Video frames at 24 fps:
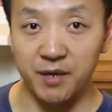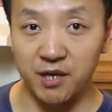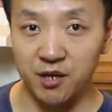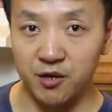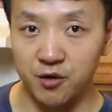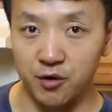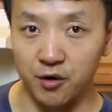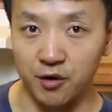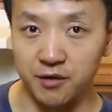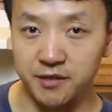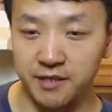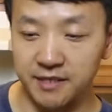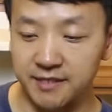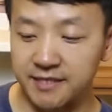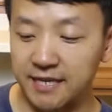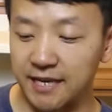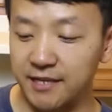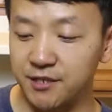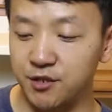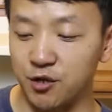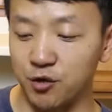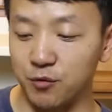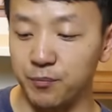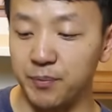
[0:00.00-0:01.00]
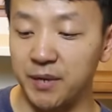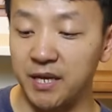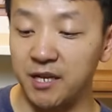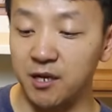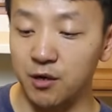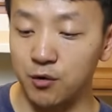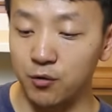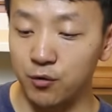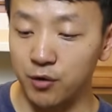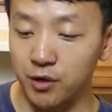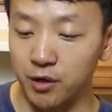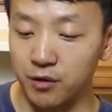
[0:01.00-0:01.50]
being cooked, take your
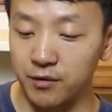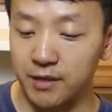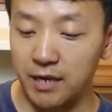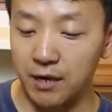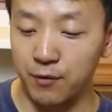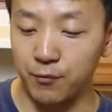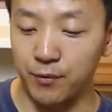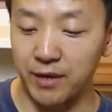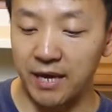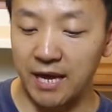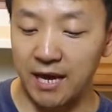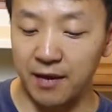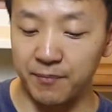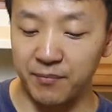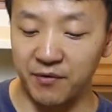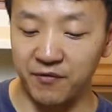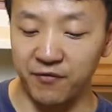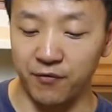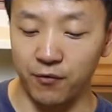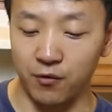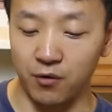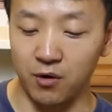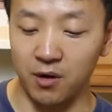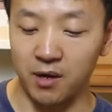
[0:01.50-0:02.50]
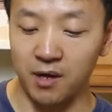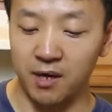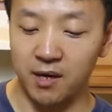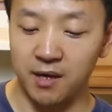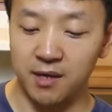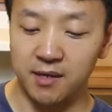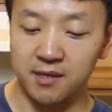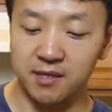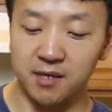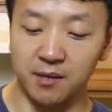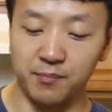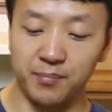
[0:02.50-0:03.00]
peanut oil that we had before,
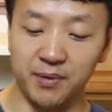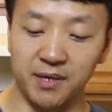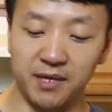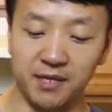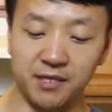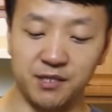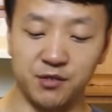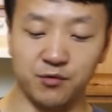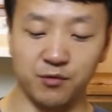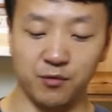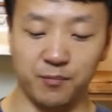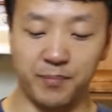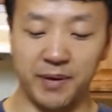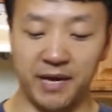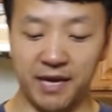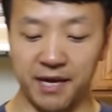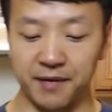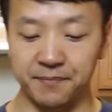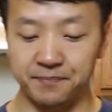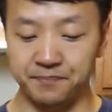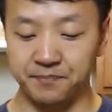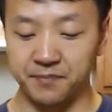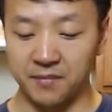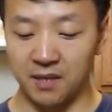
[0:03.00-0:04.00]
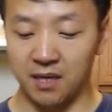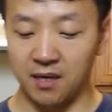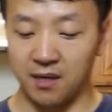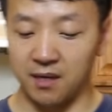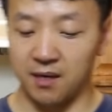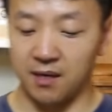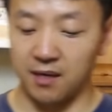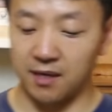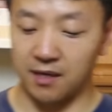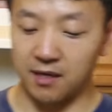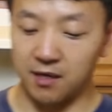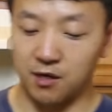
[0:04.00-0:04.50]
dump it into a pan,
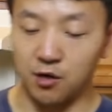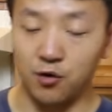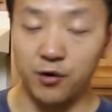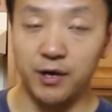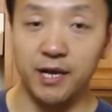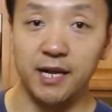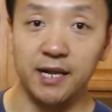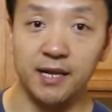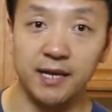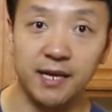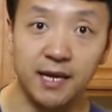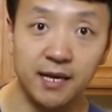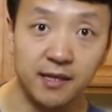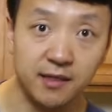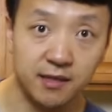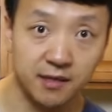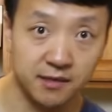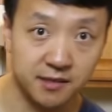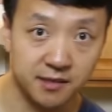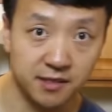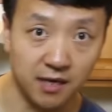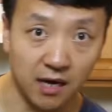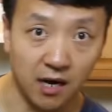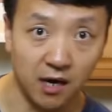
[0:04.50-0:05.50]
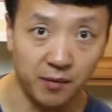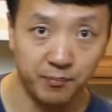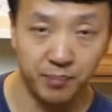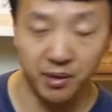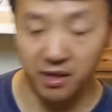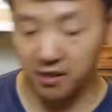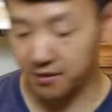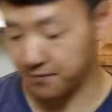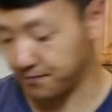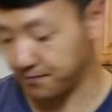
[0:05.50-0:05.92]
and go ahead and heat this up.